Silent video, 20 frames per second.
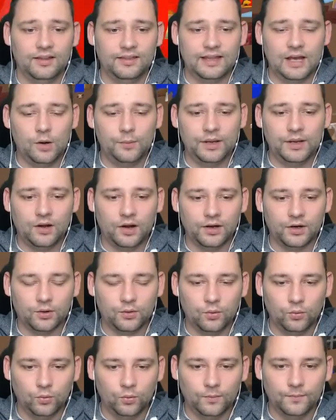That would be kind of
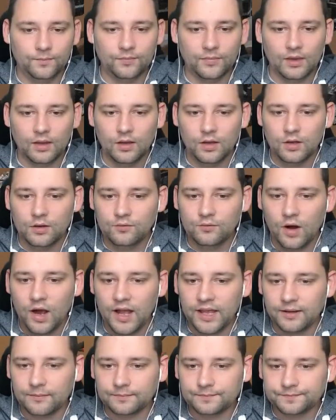cool.
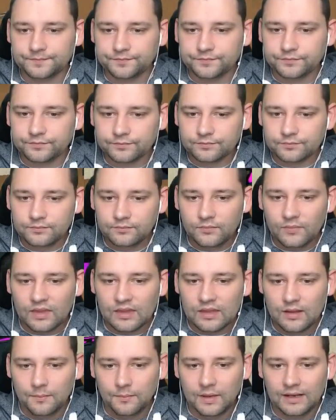Right,
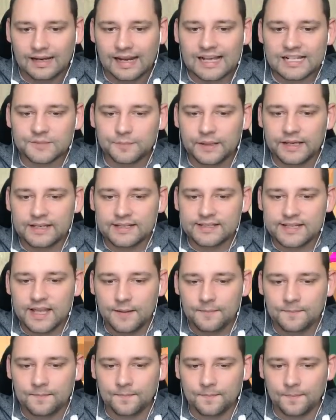my last piece
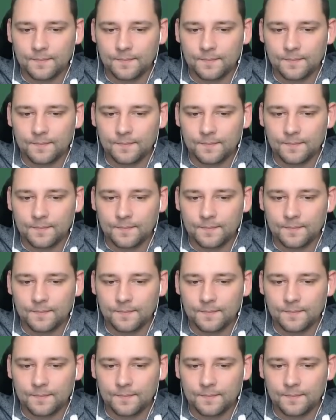then.